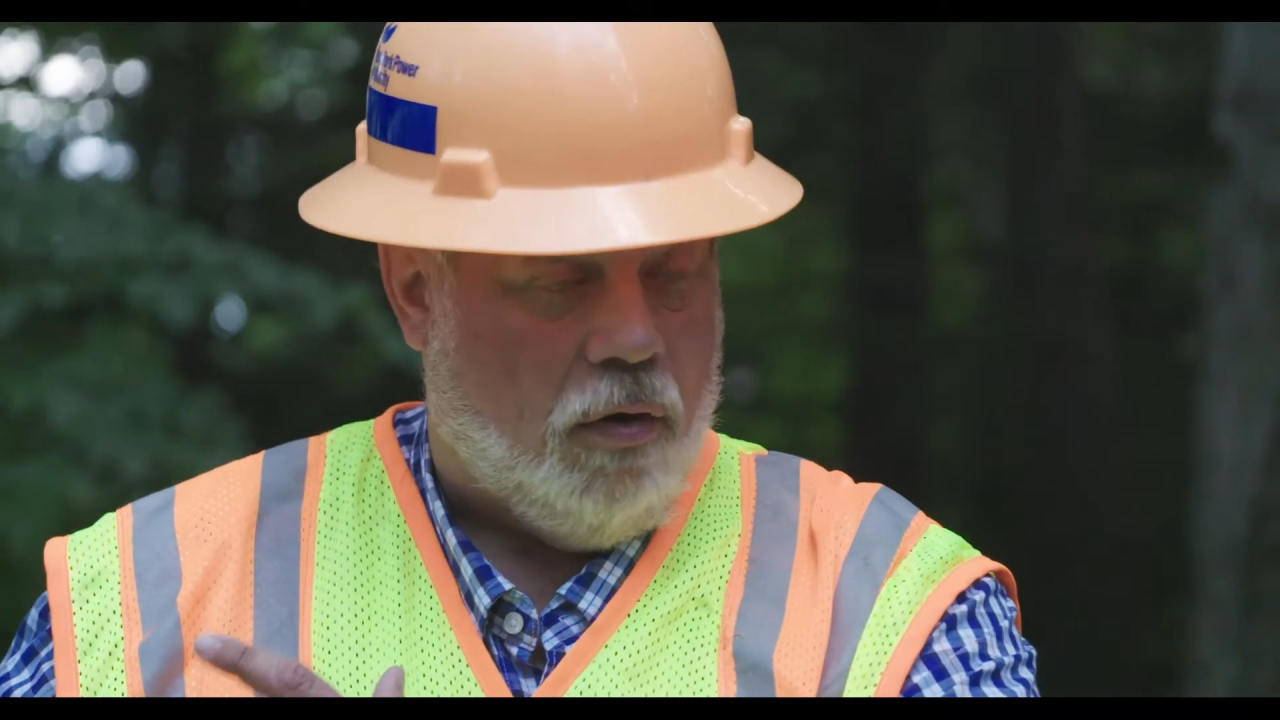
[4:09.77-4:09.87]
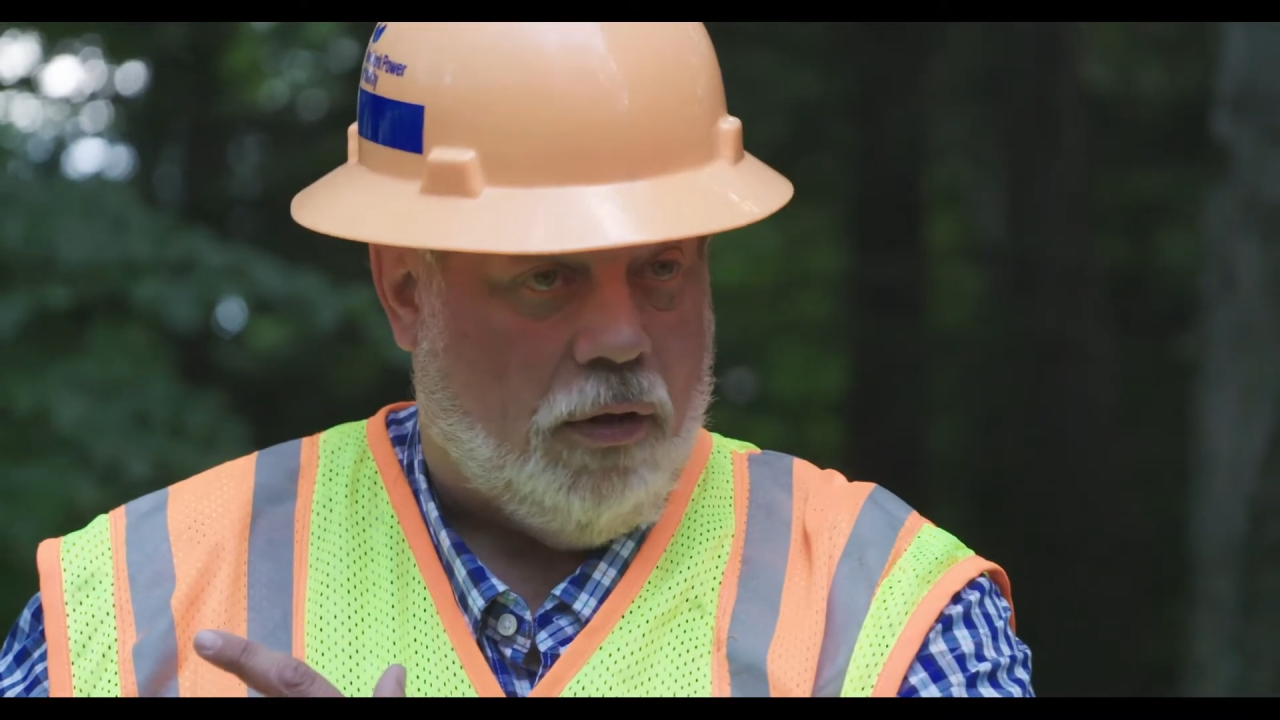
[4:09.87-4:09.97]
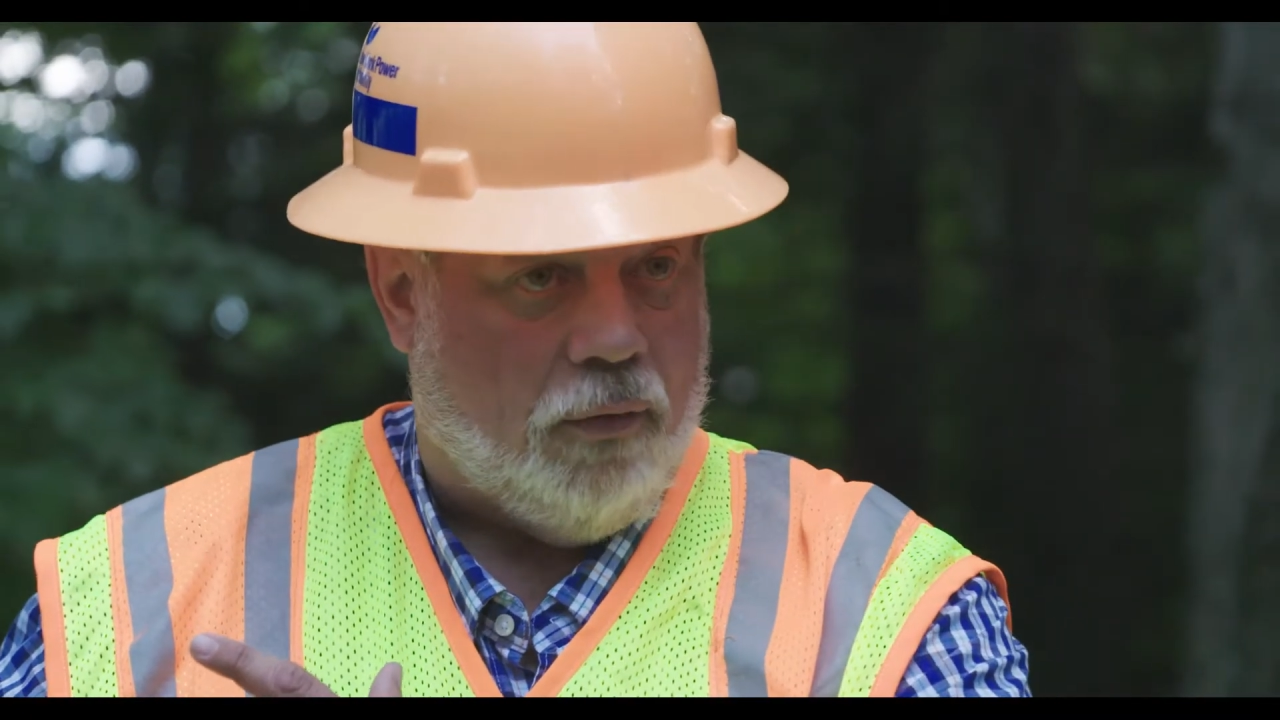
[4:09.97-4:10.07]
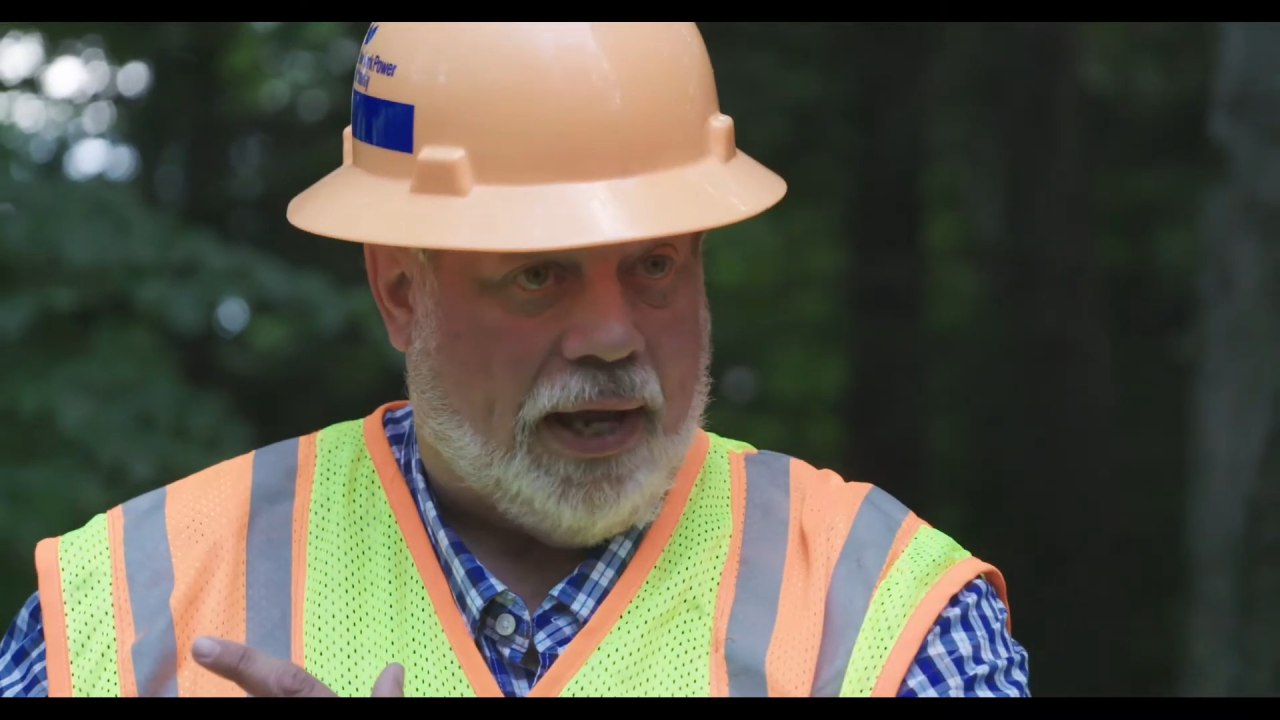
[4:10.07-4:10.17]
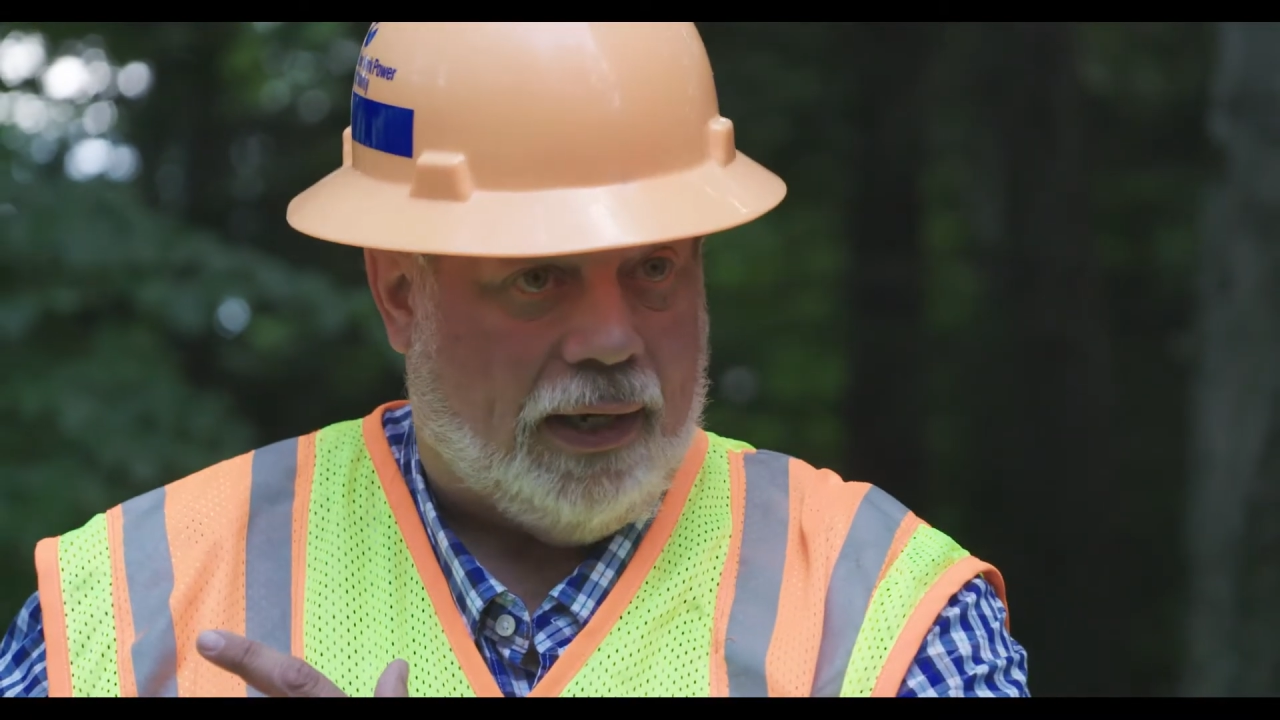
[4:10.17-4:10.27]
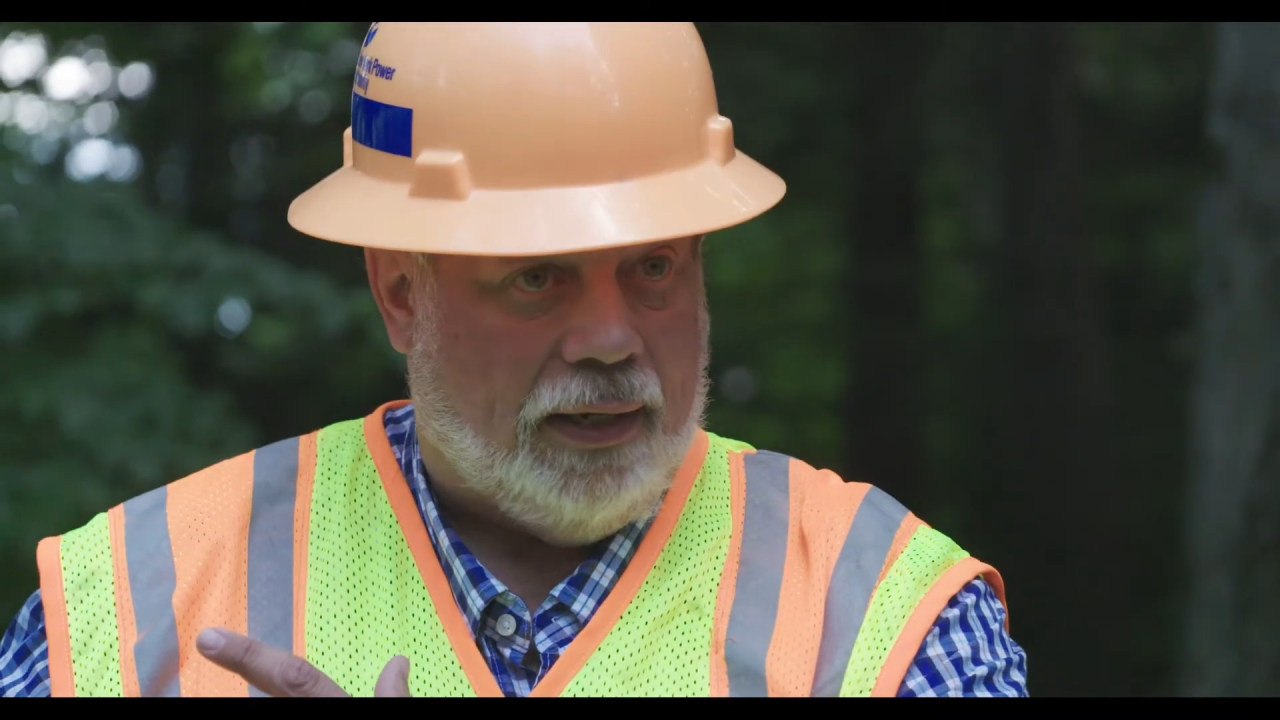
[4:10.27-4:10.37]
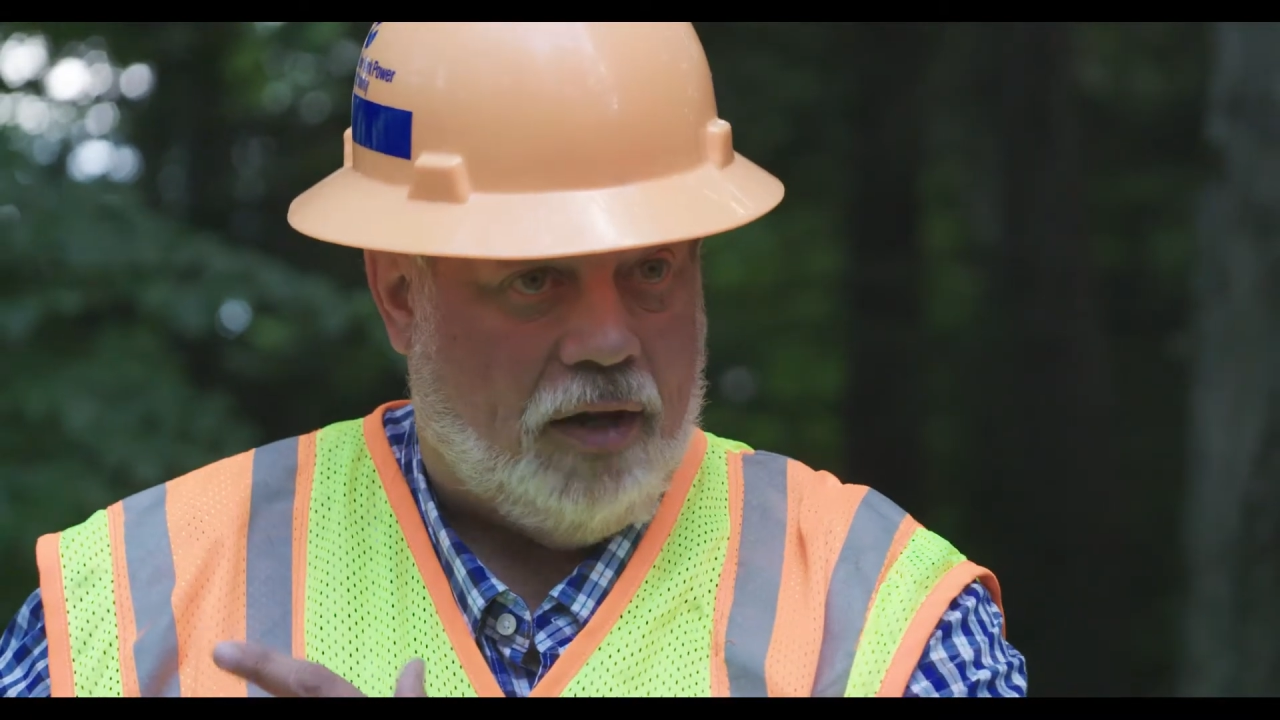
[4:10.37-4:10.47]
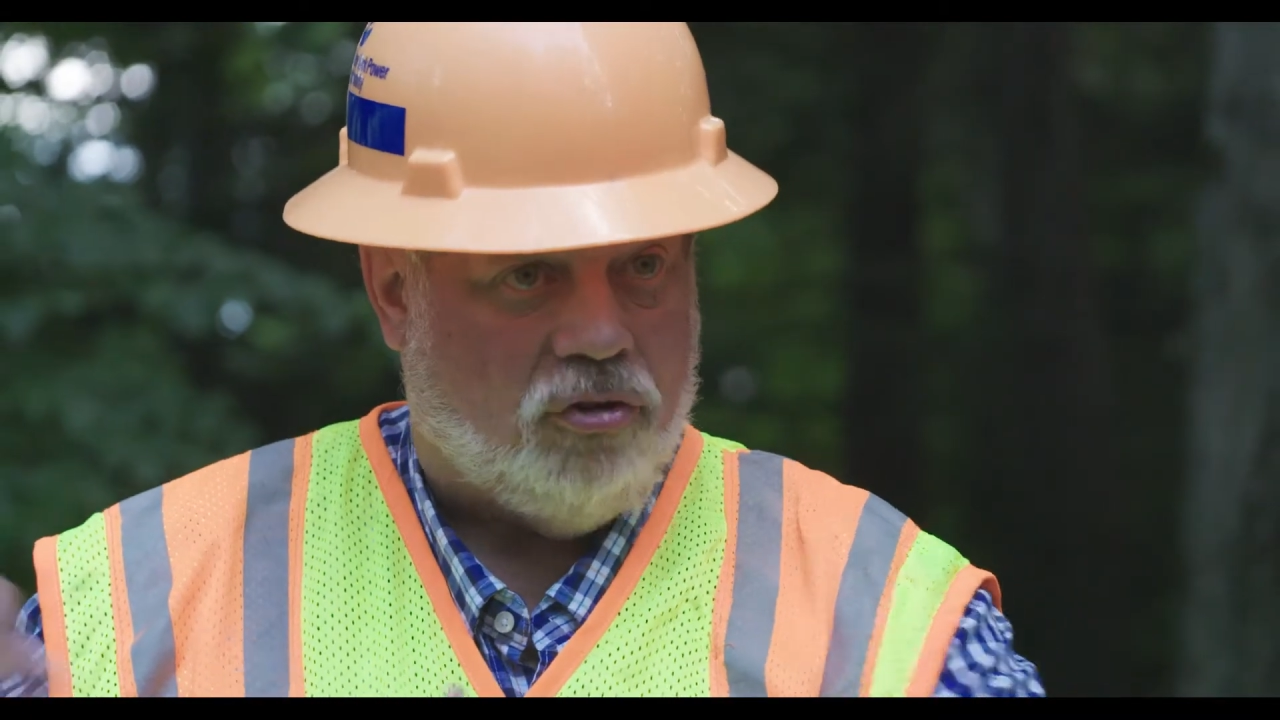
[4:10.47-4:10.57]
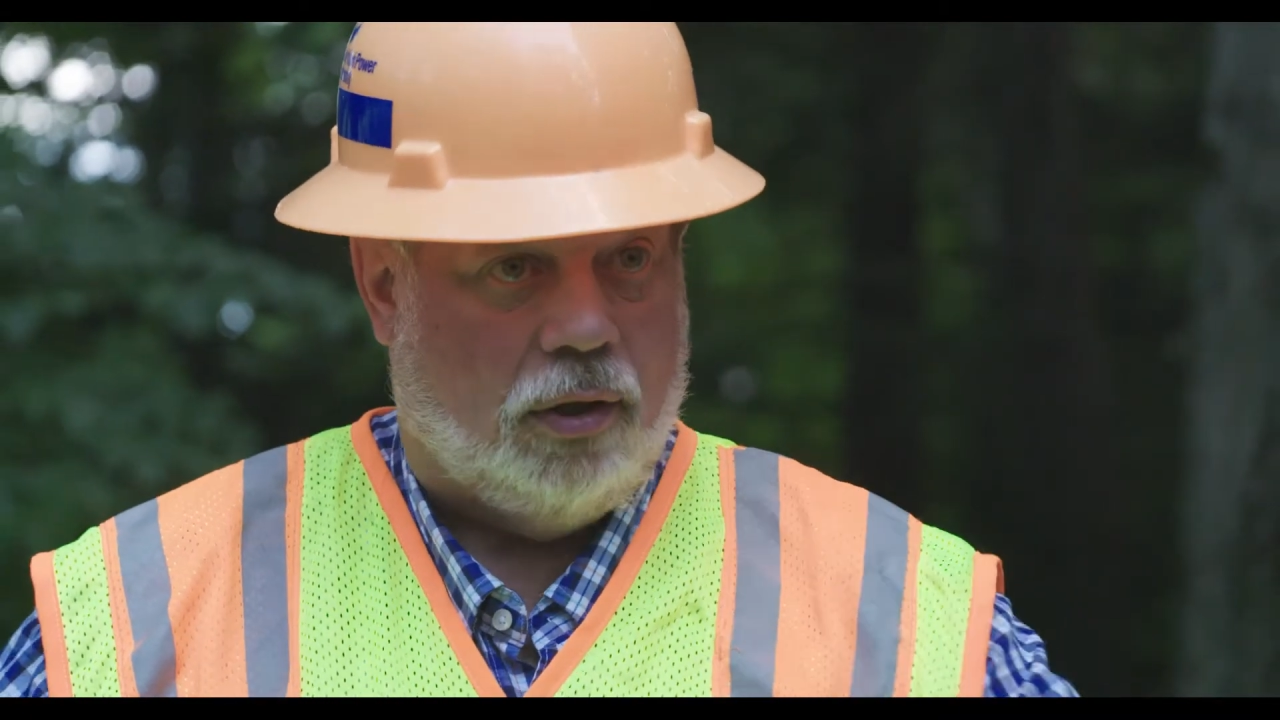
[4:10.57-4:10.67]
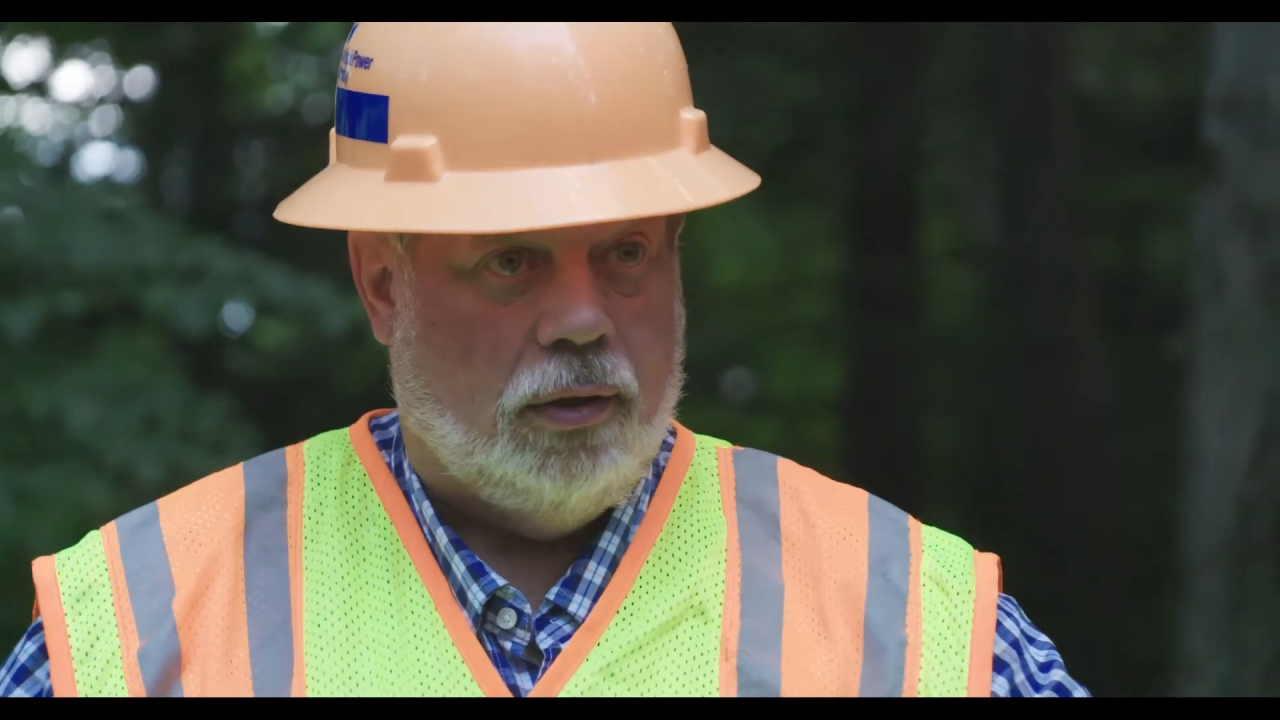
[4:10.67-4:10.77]
all the
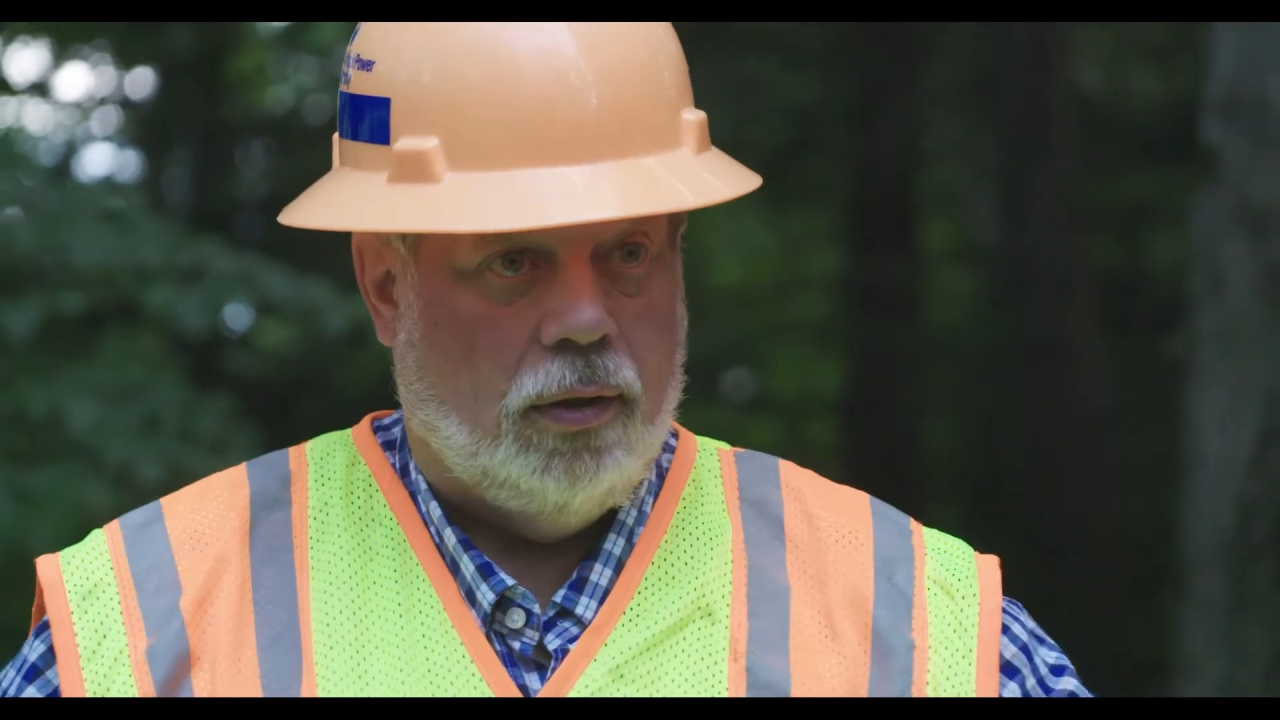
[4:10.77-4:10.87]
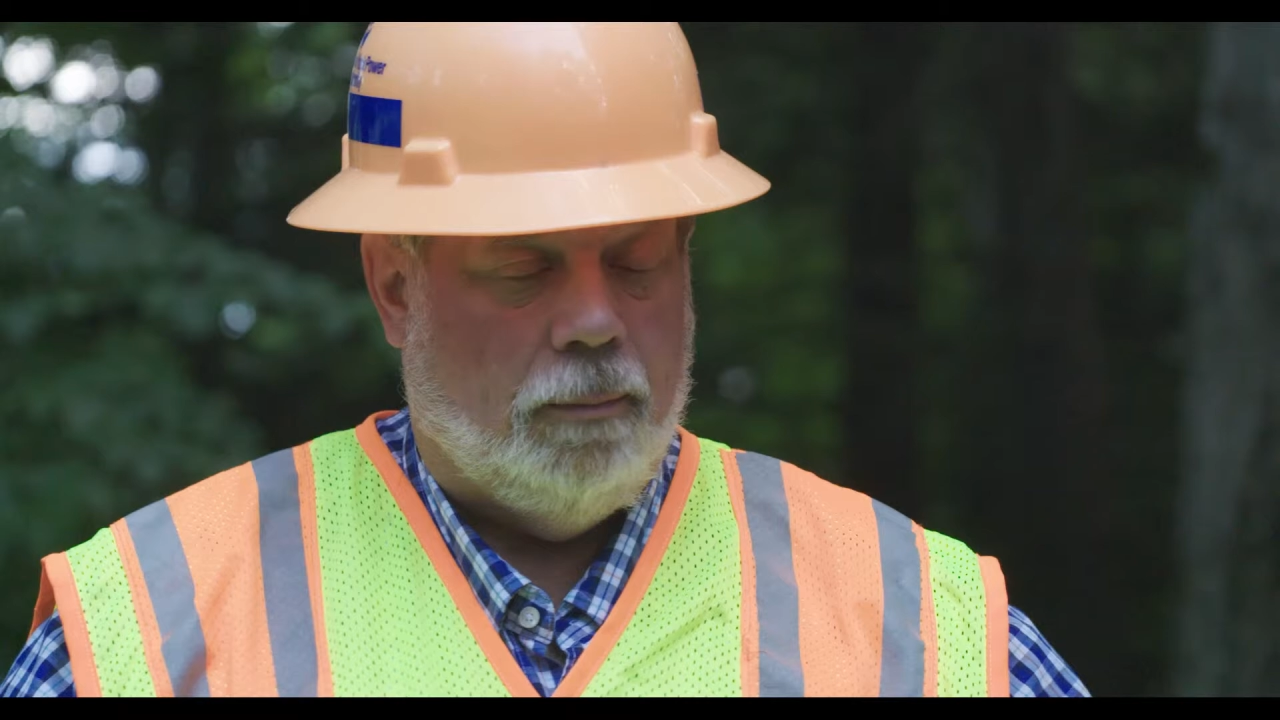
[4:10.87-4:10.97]
recognition.